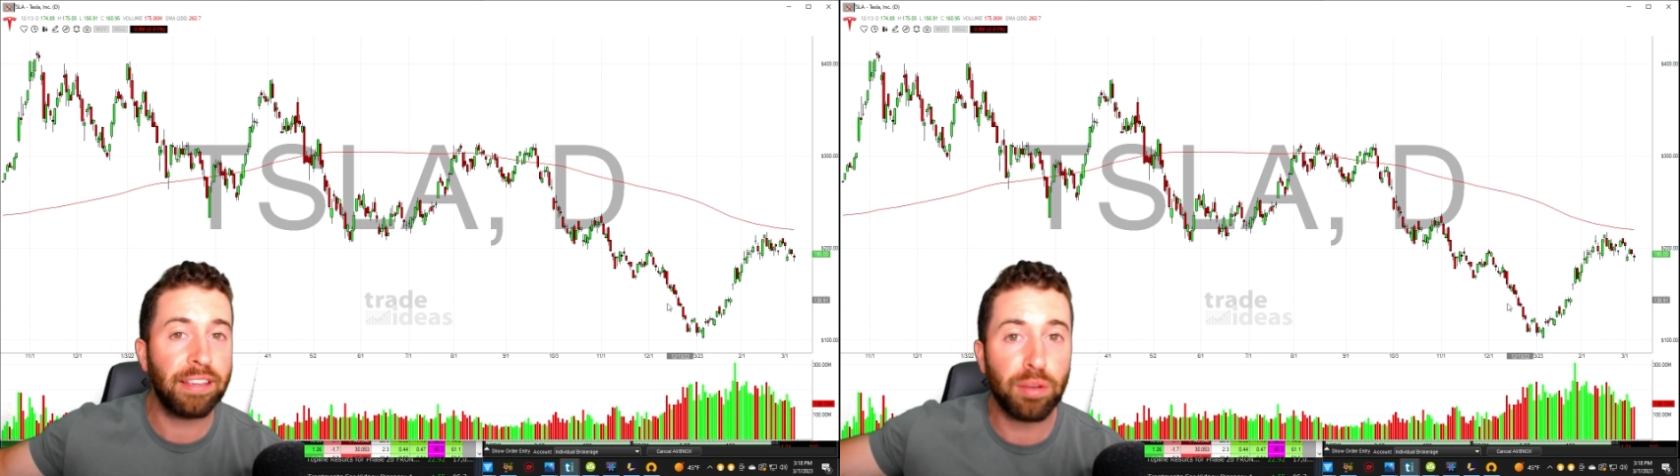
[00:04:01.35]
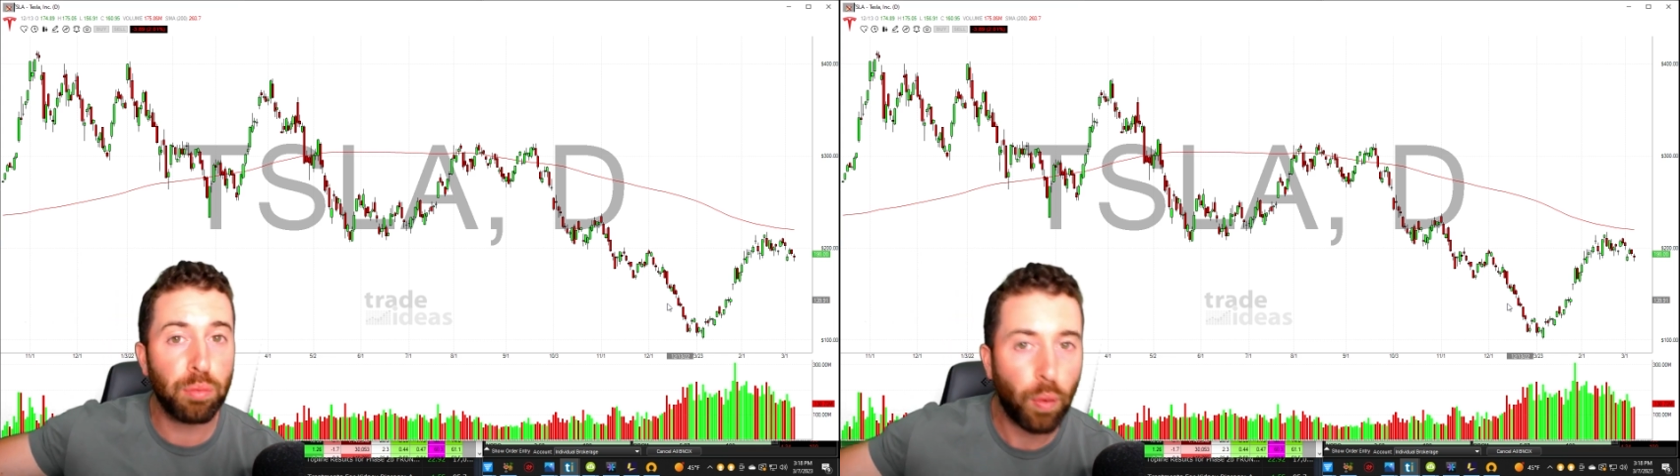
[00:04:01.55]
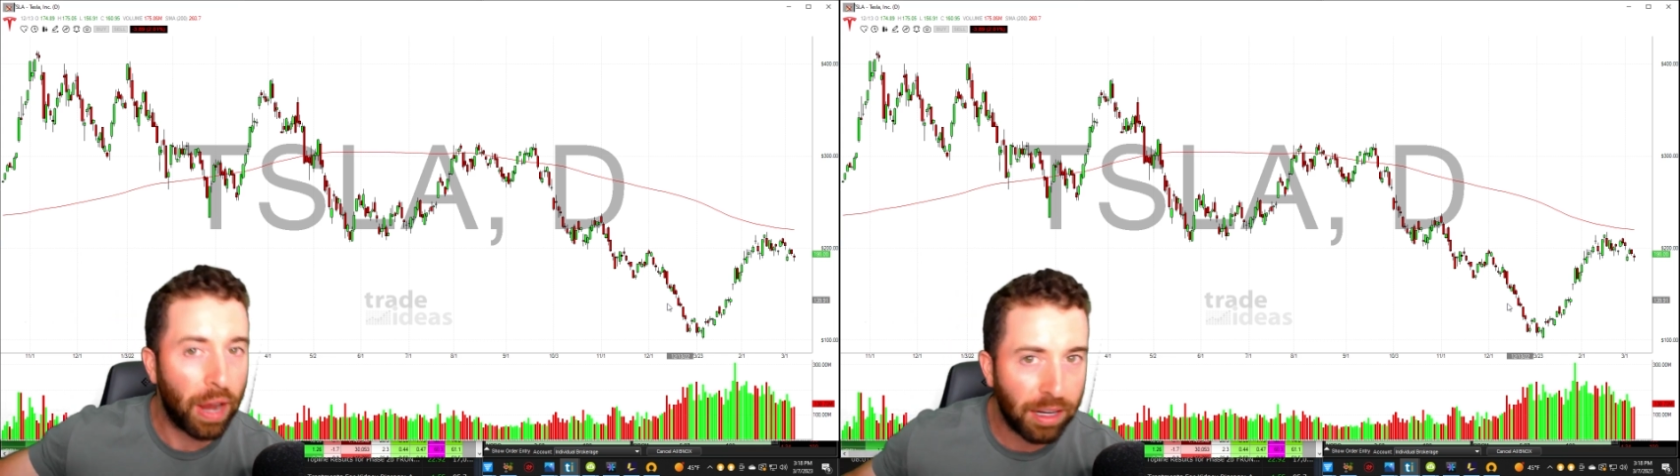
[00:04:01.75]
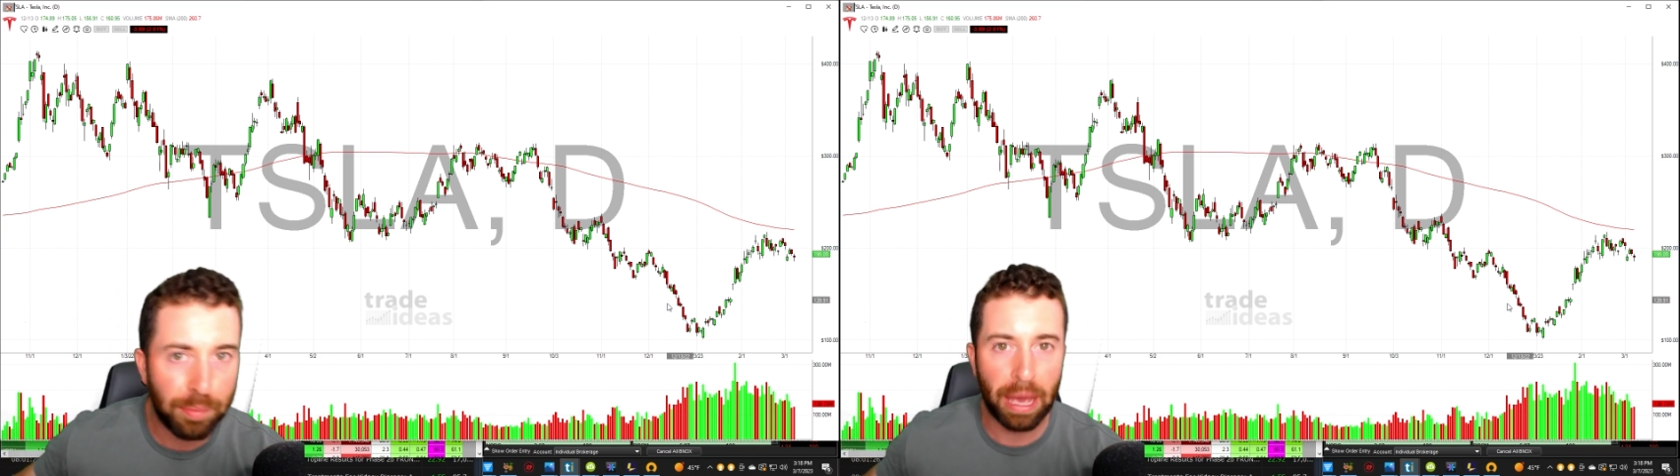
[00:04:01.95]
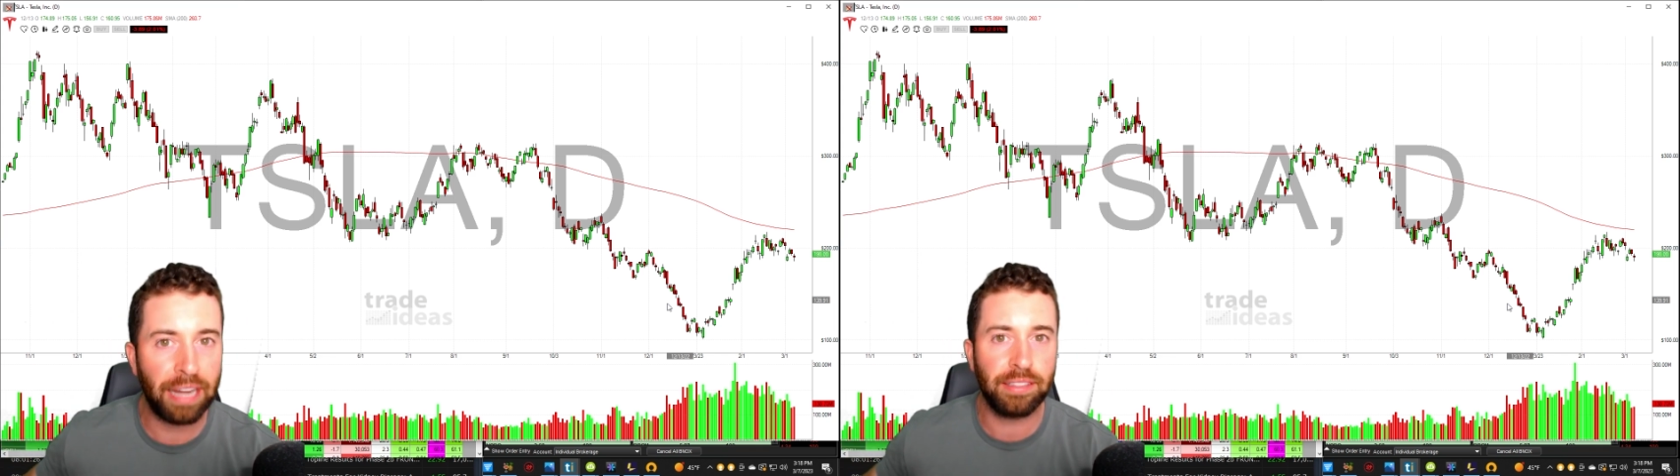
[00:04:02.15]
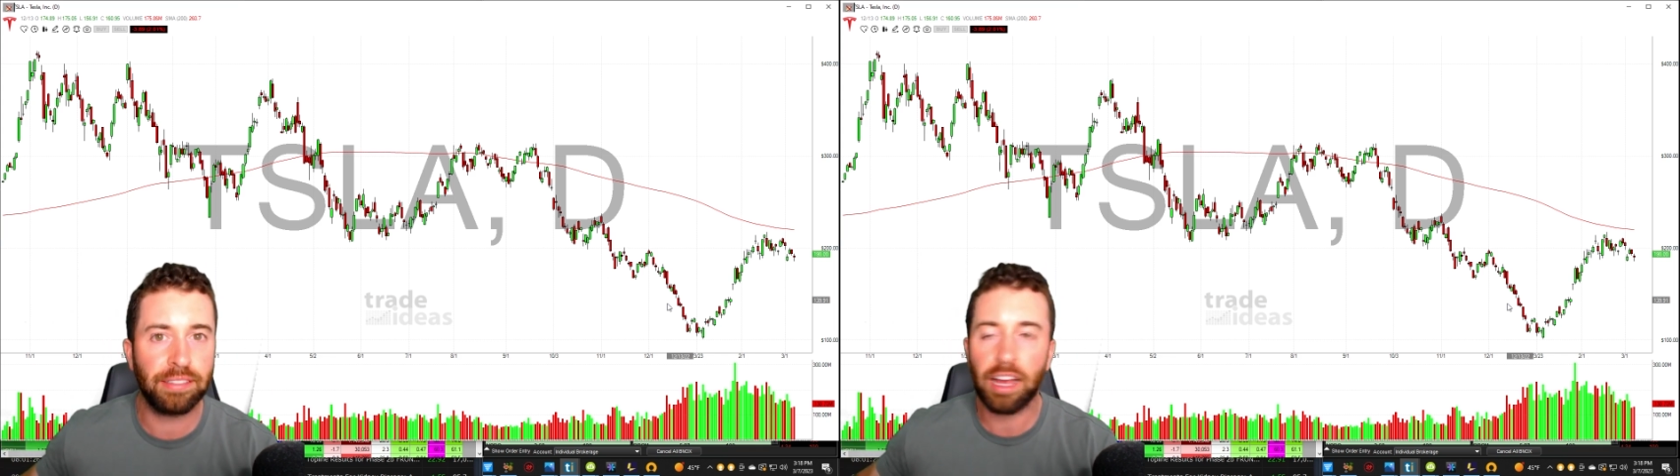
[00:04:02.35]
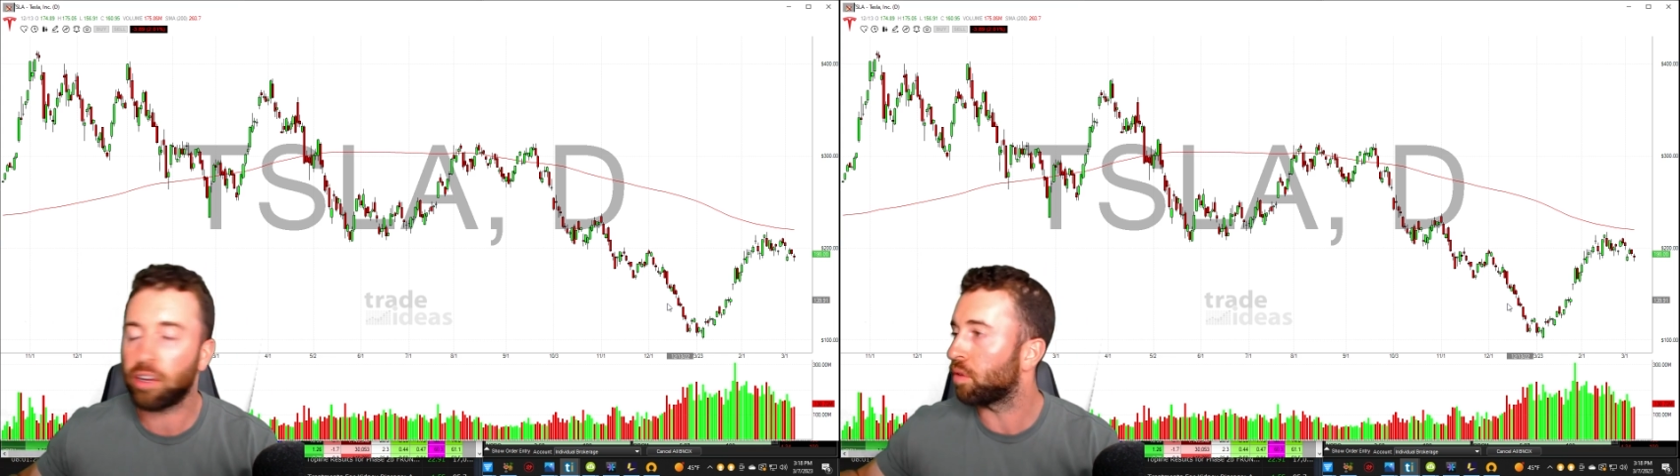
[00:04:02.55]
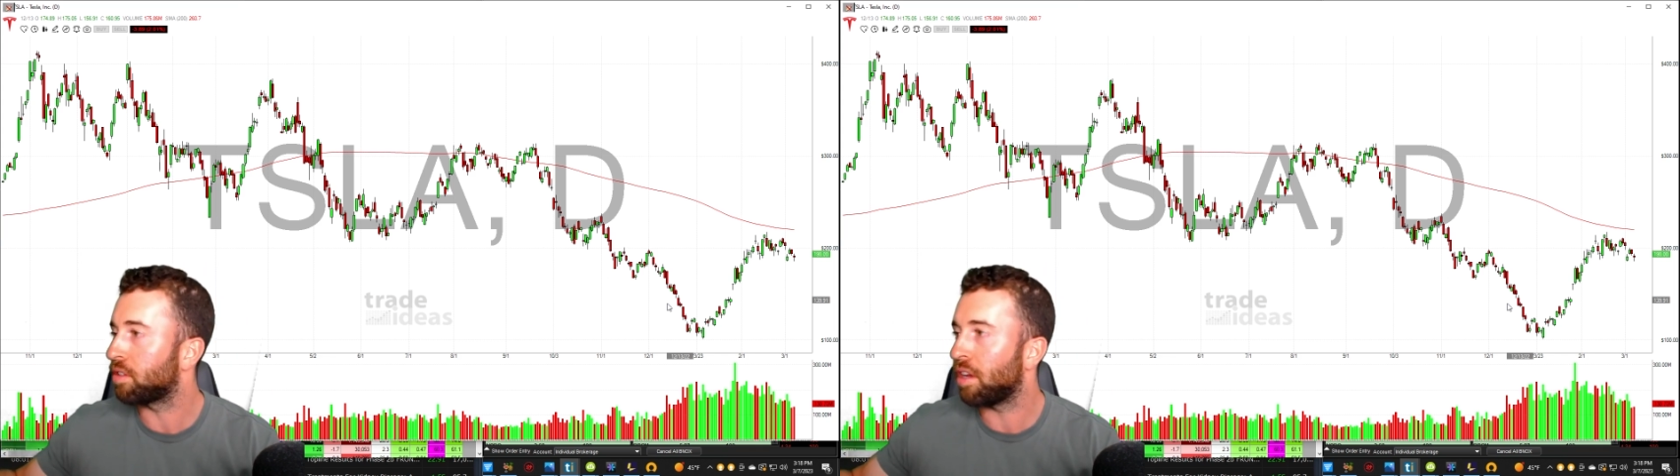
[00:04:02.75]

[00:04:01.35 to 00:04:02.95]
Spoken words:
some random penny stock, or